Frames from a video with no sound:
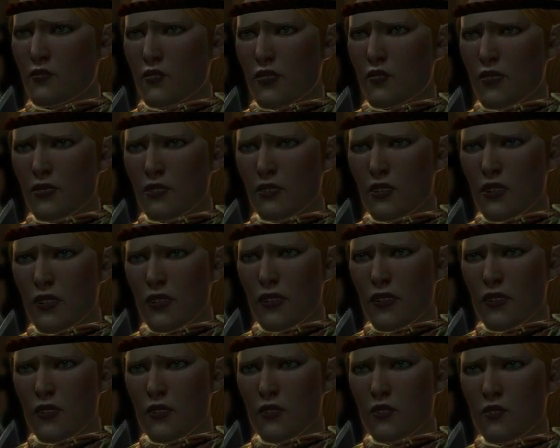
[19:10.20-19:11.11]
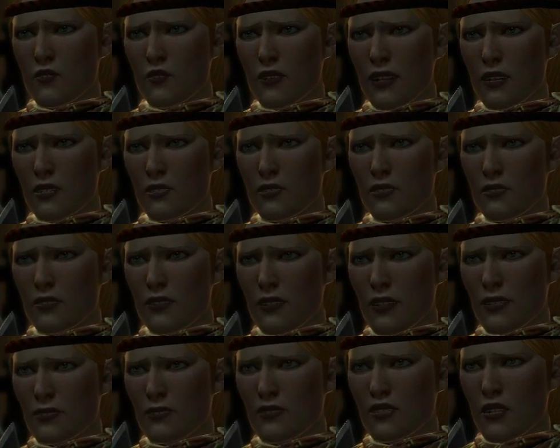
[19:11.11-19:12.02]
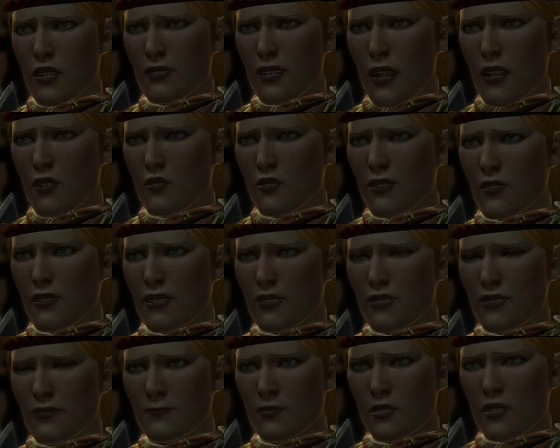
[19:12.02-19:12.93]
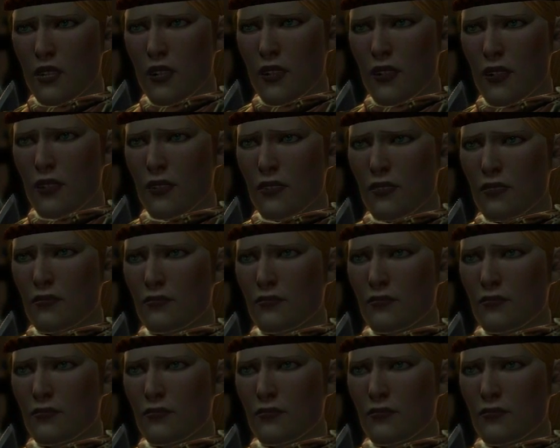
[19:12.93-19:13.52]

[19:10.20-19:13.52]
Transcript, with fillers: With luck, well, let's just say we need some luck.